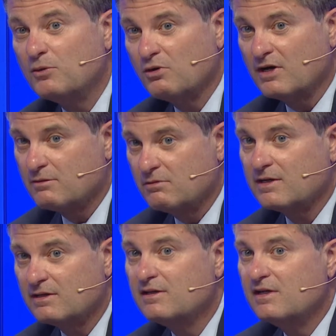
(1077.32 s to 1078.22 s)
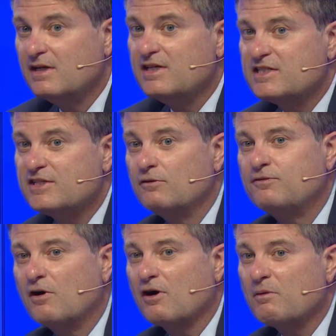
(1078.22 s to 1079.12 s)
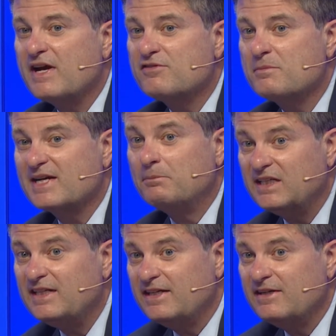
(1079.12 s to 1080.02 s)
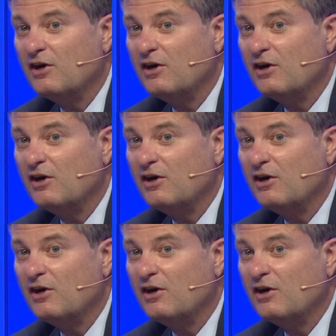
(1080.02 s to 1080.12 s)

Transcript: to work. We're still far away from a completely